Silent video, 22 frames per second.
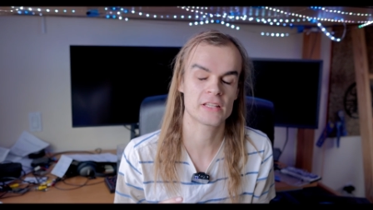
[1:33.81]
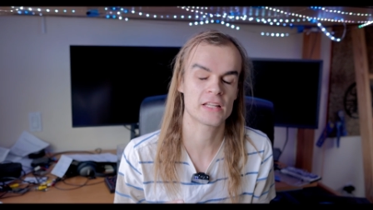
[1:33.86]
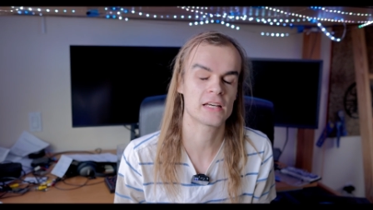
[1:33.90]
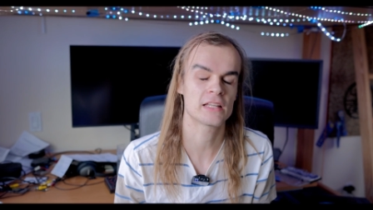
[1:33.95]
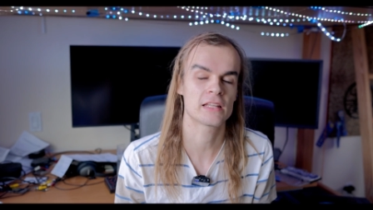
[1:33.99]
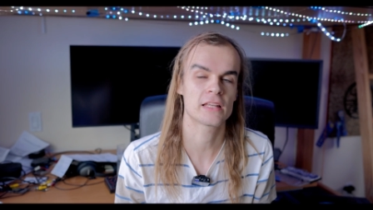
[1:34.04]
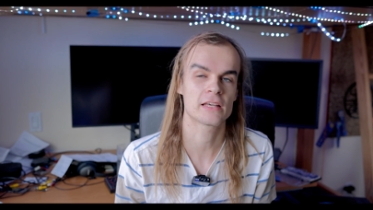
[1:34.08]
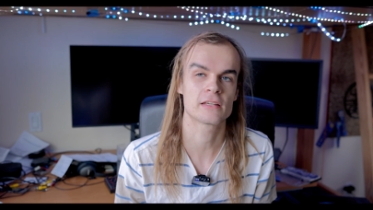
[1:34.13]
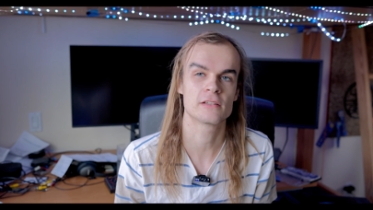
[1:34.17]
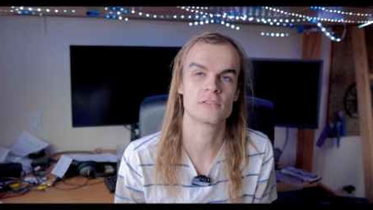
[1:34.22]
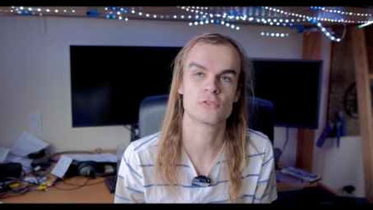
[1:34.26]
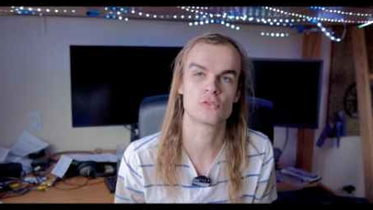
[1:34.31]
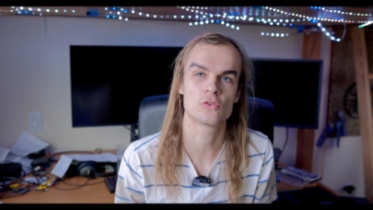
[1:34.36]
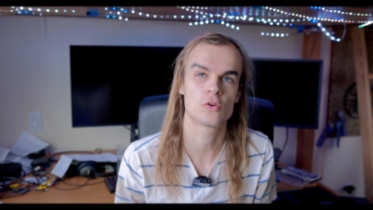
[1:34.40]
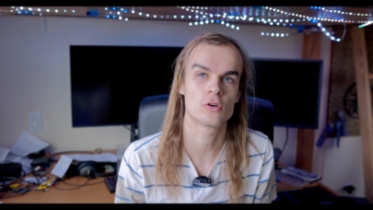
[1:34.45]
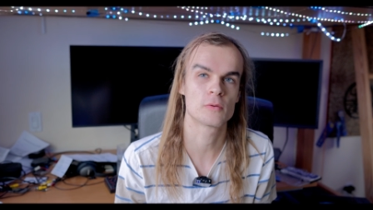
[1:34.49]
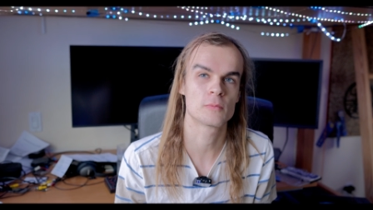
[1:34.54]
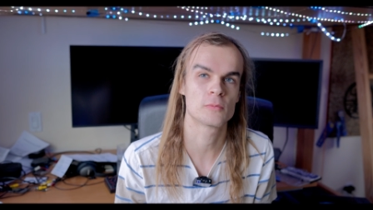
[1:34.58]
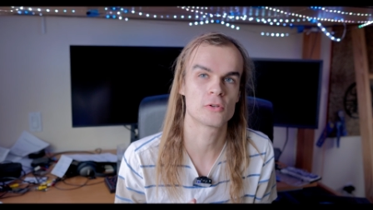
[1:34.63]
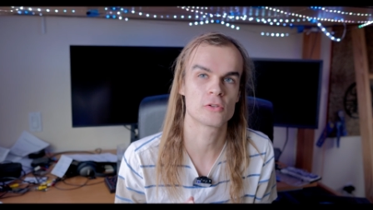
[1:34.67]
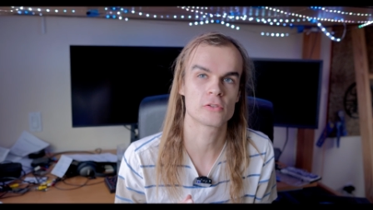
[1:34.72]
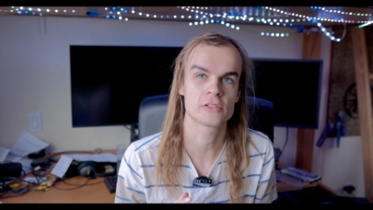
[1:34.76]
that like a
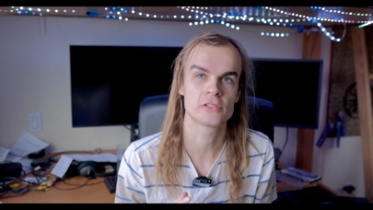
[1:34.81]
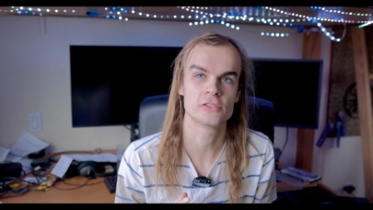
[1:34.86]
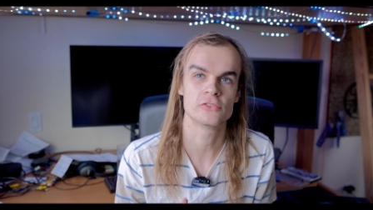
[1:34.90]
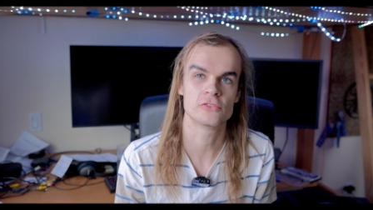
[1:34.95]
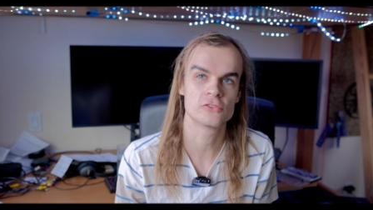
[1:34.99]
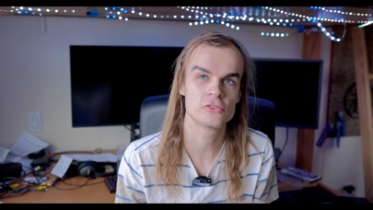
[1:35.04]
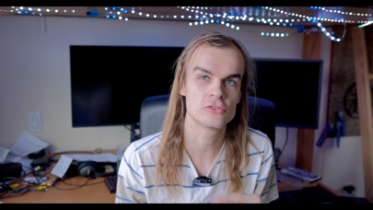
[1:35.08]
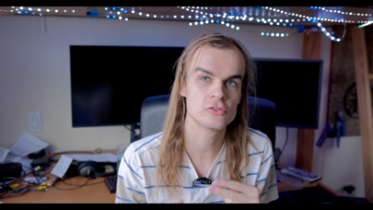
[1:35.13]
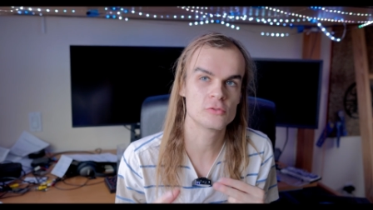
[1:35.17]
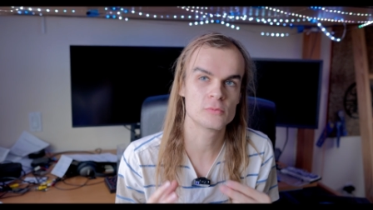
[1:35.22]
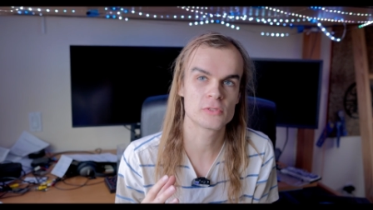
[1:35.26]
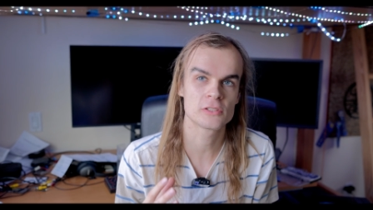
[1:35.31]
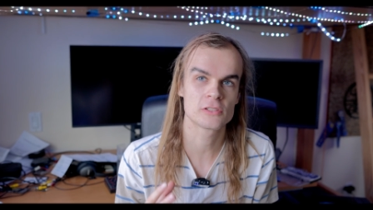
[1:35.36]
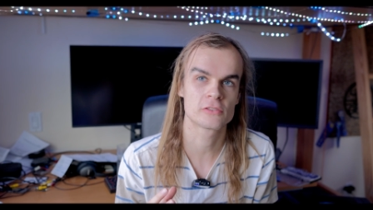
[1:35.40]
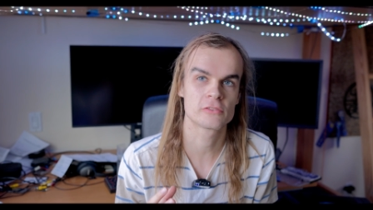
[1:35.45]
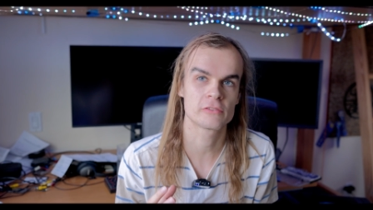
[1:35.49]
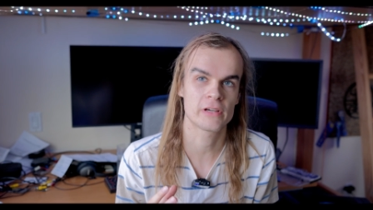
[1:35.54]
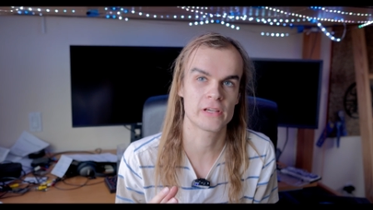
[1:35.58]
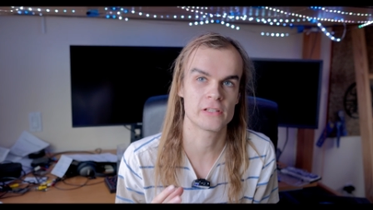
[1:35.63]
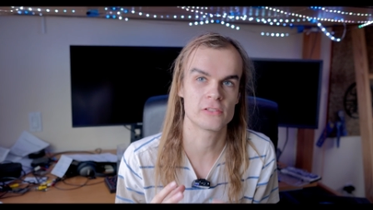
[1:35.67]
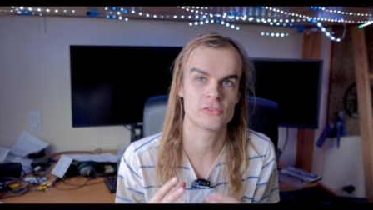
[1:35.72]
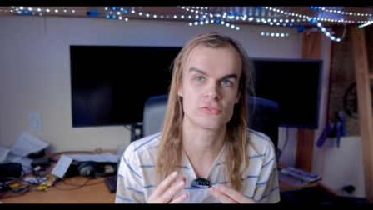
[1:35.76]
normal consumer
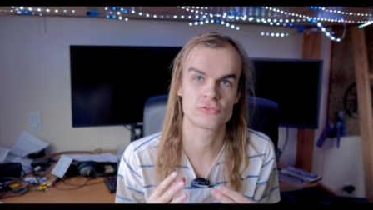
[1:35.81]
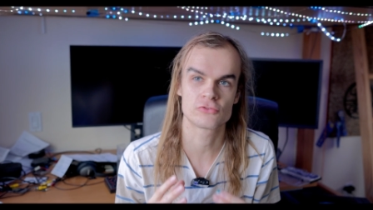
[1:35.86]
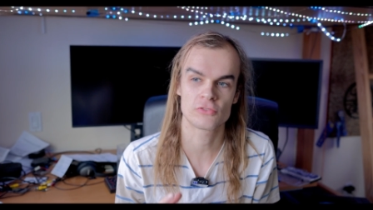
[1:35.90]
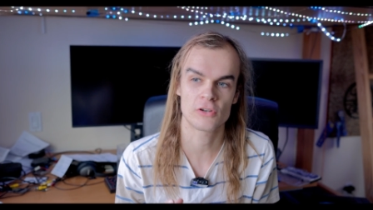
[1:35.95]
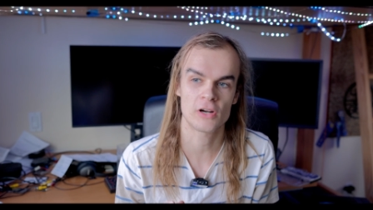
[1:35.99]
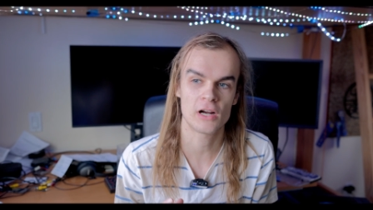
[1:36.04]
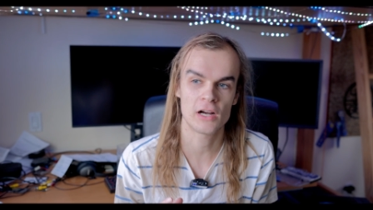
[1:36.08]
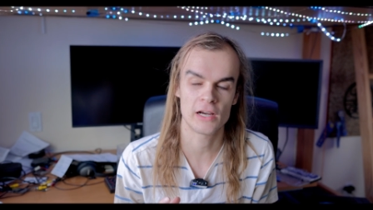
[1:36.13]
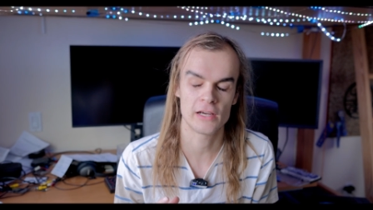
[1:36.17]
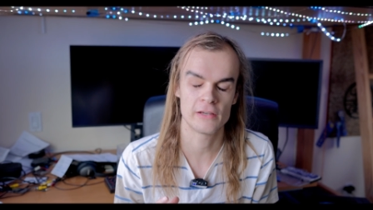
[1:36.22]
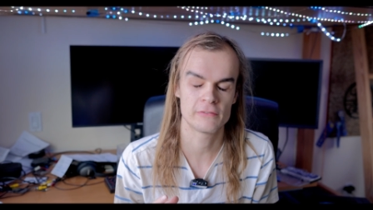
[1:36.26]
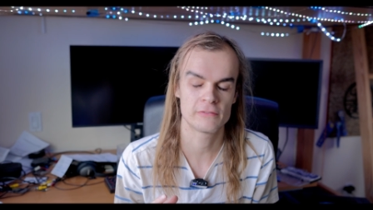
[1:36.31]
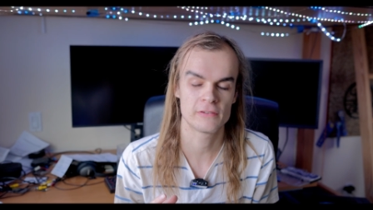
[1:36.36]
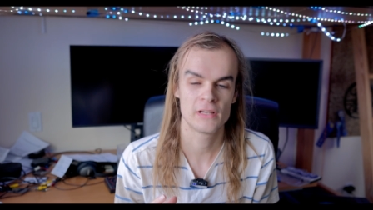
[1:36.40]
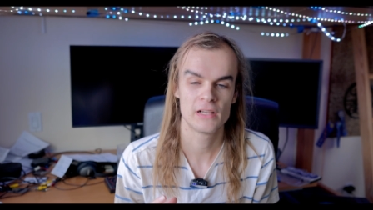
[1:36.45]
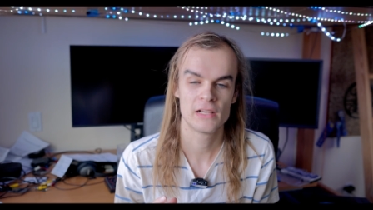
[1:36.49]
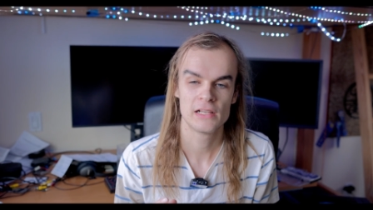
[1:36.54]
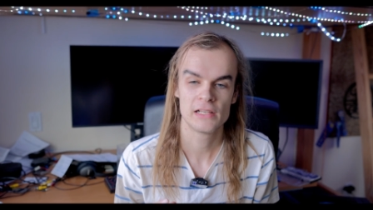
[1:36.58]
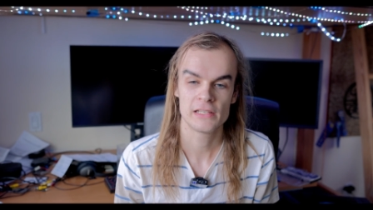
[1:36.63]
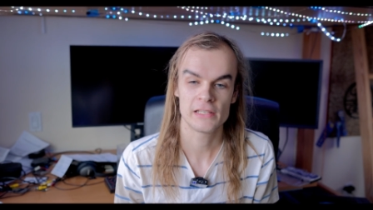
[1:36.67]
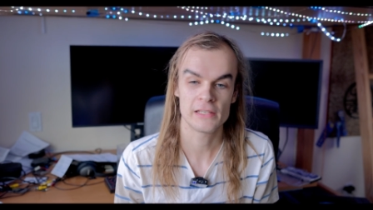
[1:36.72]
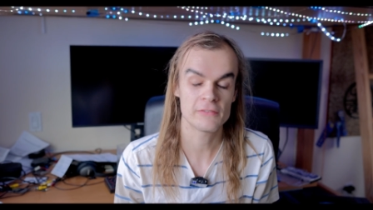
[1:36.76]
grade drive,
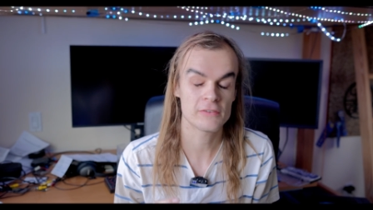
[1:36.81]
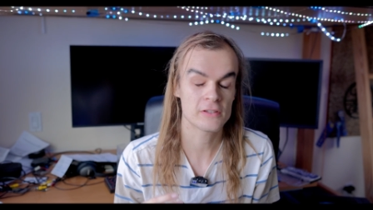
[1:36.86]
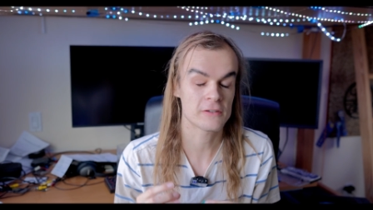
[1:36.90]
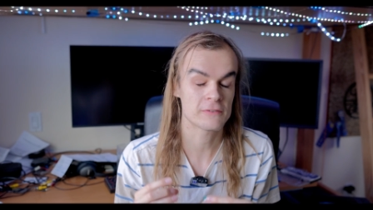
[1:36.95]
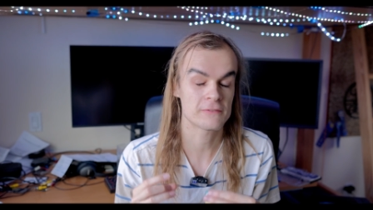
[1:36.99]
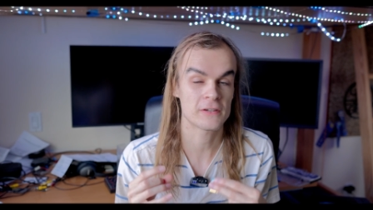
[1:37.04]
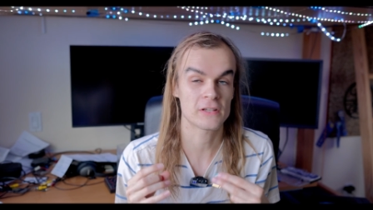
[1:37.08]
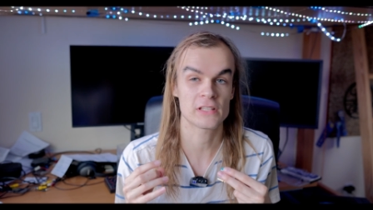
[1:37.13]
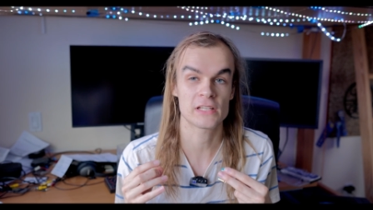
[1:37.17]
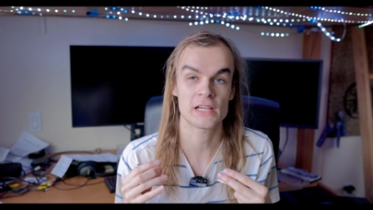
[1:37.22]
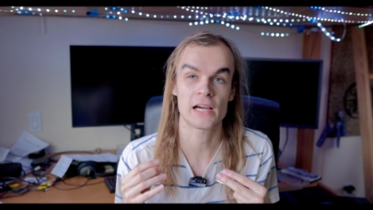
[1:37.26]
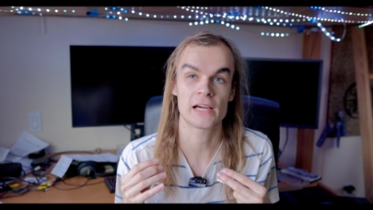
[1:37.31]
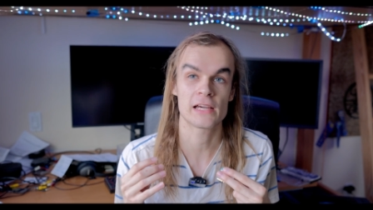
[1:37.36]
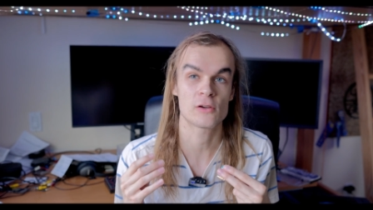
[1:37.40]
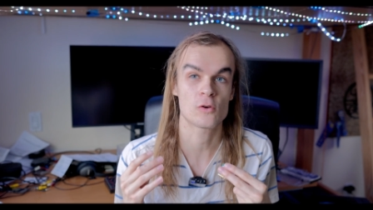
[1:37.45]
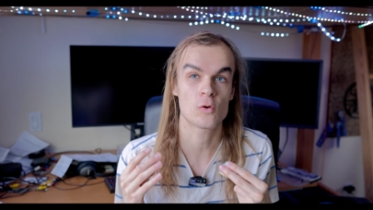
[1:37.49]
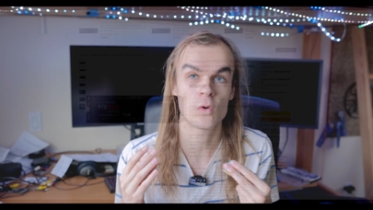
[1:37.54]
even a fairly high